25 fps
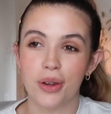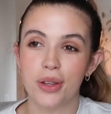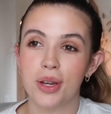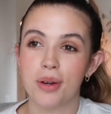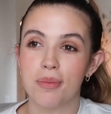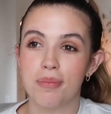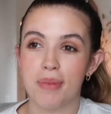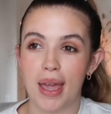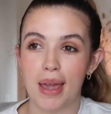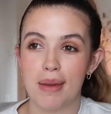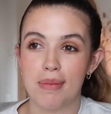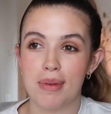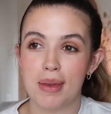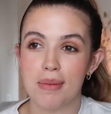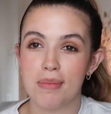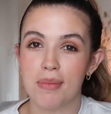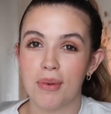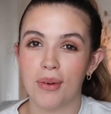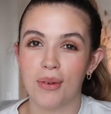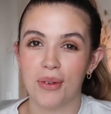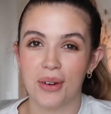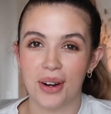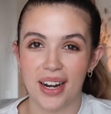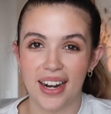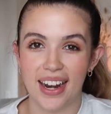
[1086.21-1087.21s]
your baby
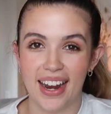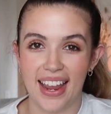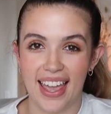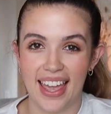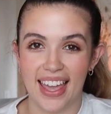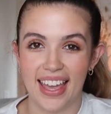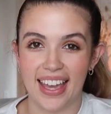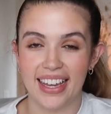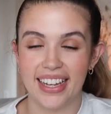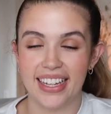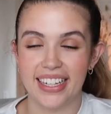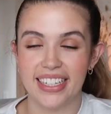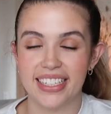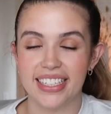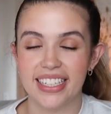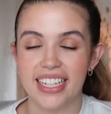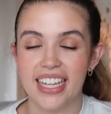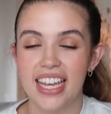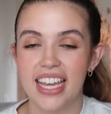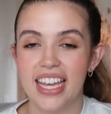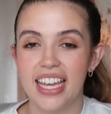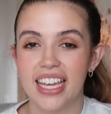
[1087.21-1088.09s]
more and